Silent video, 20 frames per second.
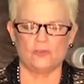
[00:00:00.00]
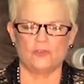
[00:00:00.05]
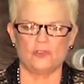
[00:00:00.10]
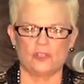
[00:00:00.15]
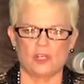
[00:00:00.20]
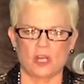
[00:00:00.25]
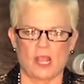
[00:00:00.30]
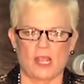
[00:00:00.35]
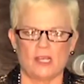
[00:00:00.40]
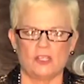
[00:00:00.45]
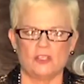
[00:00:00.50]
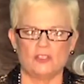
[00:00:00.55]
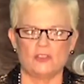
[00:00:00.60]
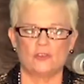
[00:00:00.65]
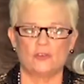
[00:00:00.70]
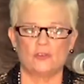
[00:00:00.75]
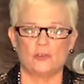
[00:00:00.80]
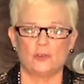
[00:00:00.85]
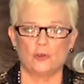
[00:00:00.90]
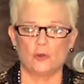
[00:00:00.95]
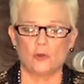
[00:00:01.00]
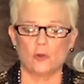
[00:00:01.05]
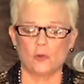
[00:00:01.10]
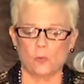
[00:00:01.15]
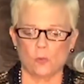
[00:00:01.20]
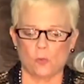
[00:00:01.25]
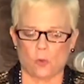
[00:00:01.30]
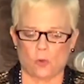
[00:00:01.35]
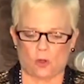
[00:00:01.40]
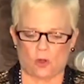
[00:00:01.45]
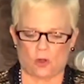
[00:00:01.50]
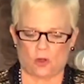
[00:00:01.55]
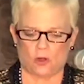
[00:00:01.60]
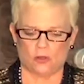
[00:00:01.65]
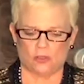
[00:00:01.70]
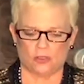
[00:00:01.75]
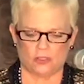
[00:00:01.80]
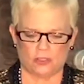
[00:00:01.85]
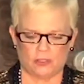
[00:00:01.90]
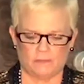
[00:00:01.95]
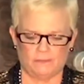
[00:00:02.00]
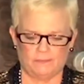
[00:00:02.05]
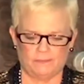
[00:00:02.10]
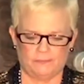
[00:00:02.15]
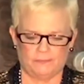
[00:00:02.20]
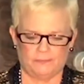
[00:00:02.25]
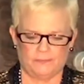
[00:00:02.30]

change your world.